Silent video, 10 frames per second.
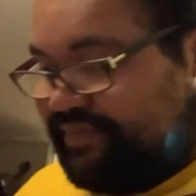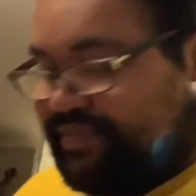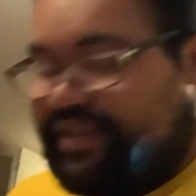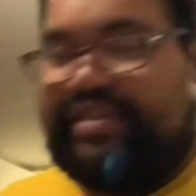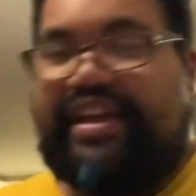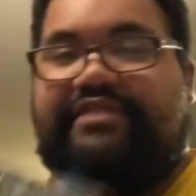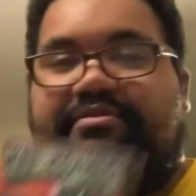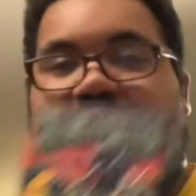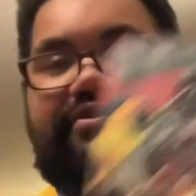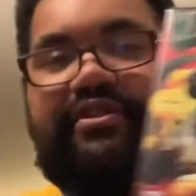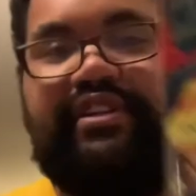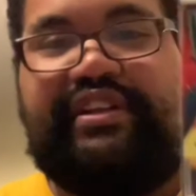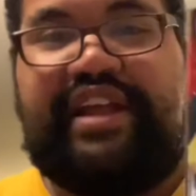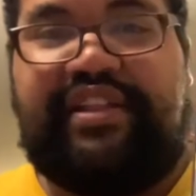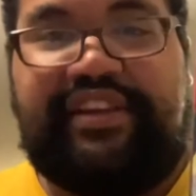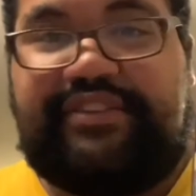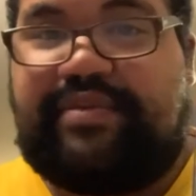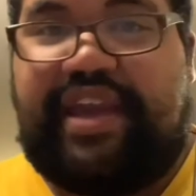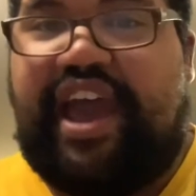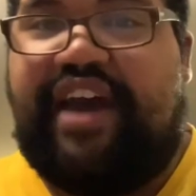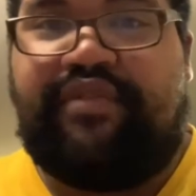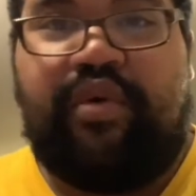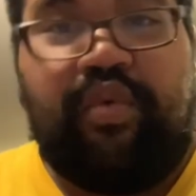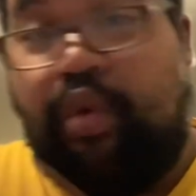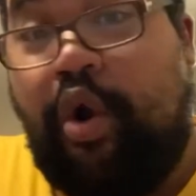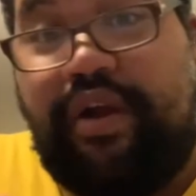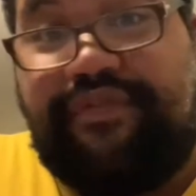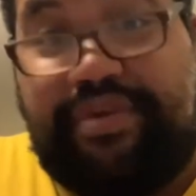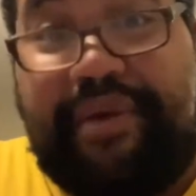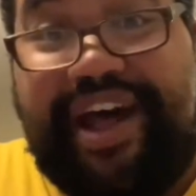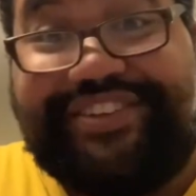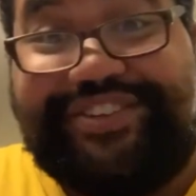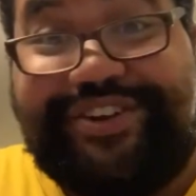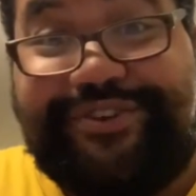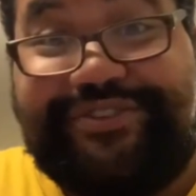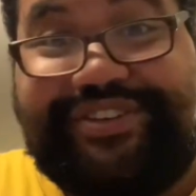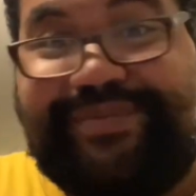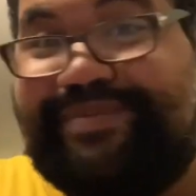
And last but certainly not least, we have War of the Monsters.